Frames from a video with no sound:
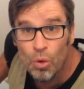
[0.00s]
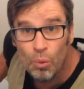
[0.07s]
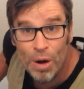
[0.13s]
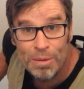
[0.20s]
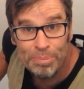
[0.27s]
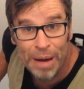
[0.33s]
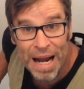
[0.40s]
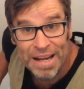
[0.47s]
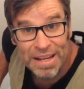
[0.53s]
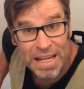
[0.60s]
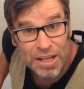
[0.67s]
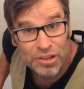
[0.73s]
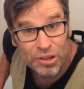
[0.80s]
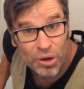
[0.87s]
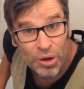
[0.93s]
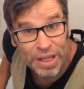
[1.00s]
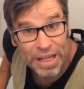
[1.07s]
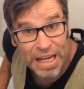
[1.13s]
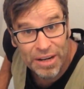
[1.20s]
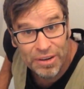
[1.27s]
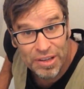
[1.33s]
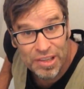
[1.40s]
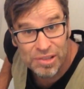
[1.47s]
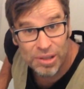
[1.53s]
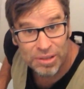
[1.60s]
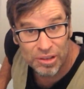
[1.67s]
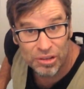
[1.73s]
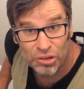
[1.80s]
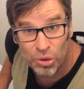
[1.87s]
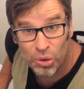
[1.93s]
When painting in tight areas like
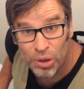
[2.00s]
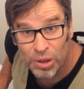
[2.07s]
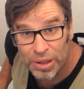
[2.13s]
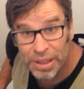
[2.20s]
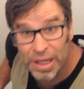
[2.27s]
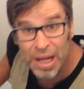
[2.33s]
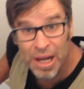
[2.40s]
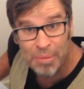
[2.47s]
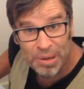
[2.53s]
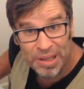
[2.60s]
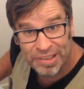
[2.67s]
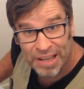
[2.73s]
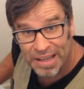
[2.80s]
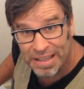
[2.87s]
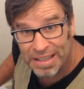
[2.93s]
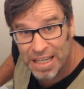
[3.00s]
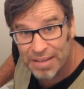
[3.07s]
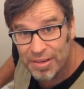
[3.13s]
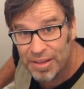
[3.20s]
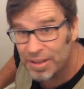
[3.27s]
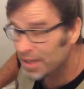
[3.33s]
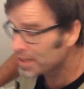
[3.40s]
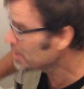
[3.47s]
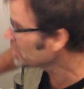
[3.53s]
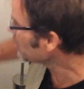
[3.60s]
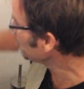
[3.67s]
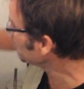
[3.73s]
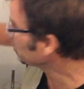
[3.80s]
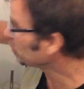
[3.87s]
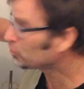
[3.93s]
the toilet, protecting everything
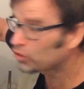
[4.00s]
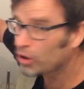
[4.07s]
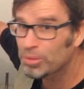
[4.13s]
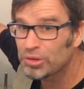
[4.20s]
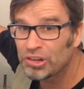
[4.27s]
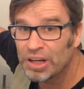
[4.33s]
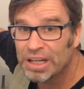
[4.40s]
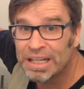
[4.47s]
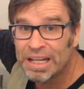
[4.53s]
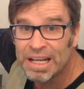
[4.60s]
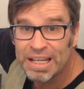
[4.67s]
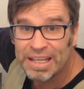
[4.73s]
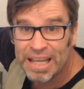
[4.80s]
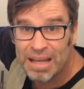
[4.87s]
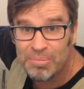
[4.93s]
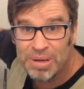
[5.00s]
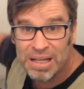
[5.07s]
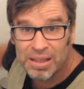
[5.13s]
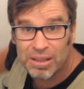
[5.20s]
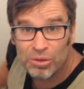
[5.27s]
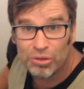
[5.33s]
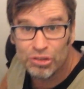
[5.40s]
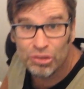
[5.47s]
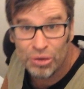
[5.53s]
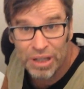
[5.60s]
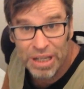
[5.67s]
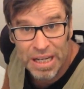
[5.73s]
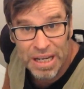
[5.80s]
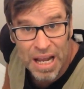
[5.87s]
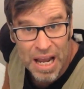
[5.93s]
with a drop sheet can be a little
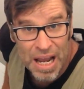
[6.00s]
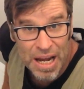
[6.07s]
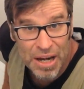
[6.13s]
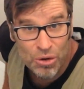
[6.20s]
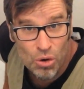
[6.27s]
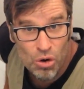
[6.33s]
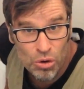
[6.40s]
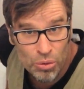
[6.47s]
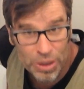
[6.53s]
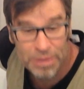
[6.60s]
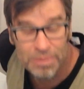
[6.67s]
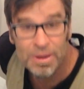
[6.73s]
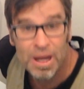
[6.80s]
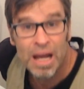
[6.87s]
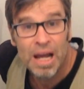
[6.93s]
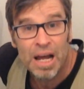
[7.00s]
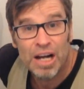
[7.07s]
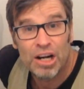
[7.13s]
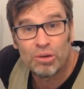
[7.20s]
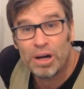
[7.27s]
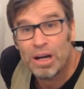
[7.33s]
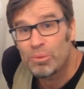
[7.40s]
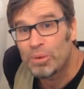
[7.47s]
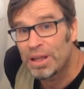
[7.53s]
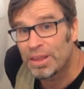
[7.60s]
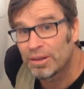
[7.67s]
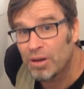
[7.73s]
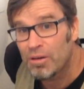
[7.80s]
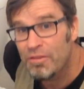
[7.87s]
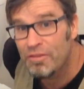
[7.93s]
tricky and awkward. A great way
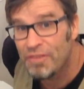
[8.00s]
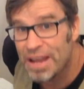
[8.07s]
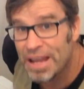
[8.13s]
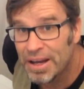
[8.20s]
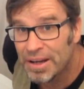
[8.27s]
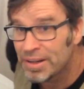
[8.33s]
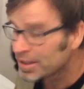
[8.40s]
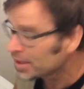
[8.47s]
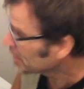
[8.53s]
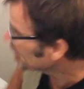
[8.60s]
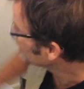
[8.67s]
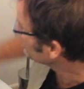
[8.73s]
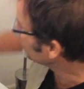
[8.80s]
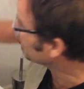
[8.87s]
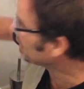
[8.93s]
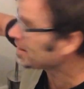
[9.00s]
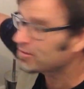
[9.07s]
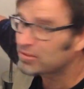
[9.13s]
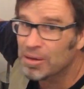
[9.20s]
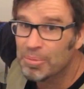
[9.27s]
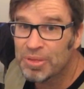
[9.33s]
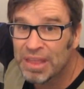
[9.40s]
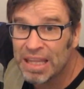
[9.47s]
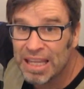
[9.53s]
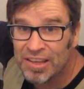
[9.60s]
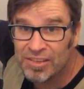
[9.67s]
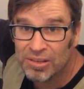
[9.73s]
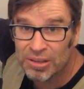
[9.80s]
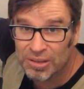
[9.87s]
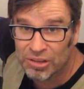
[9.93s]
that I've found to cover up
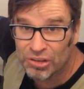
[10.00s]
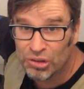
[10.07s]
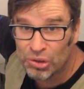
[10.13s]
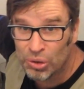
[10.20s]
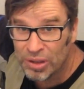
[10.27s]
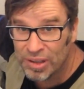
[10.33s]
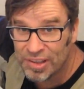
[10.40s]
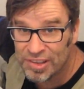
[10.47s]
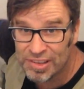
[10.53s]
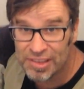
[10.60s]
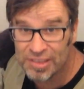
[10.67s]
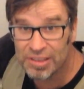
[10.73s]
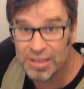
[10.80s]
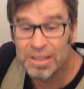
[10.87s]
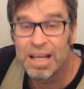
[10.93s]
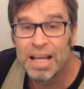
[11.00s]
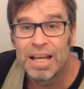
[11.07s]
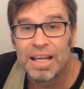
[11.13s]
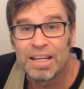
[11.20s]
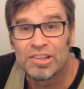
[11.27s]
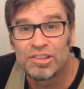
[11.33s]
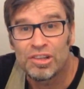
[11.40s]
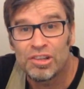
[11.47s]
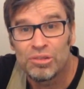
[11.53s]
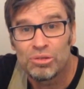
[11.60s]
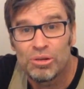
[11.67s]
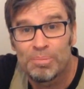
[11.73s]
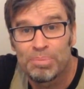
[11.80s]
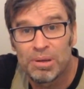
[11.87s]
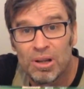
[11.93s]
things like the toilet system is just
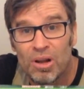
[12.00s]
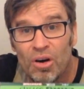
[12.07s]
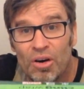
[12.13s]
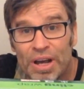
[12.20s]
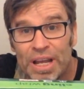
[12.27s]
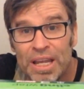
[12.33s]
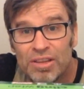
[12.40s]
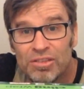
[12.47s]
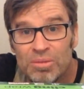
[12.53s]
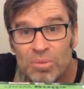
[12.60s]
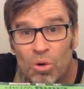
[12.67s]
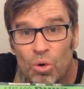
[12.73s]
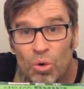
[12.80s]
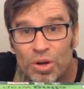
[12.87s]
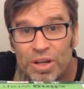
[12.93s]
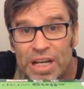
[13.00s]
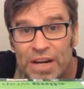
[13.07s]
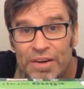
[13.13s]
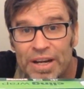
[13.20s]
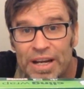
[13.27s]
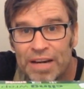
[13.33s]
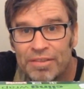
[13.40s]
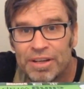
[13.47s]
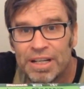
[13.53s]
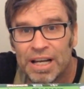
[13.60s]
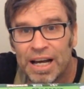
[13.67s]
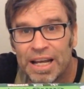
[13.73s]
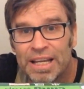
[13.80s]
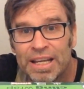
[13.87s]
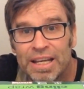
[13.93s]
to apply some ordinary
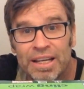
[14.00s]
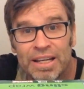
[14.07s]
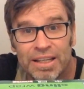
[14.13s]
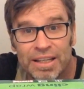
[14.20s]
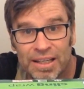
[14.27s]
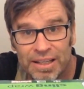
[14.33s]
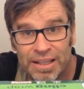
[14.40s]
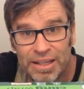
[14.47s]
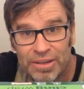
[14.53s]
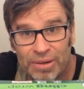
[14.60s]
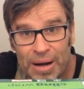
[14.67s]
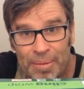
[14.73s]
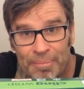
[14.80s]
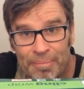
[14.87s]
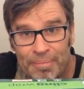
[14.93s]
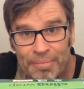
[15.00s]
everyday cling wrap.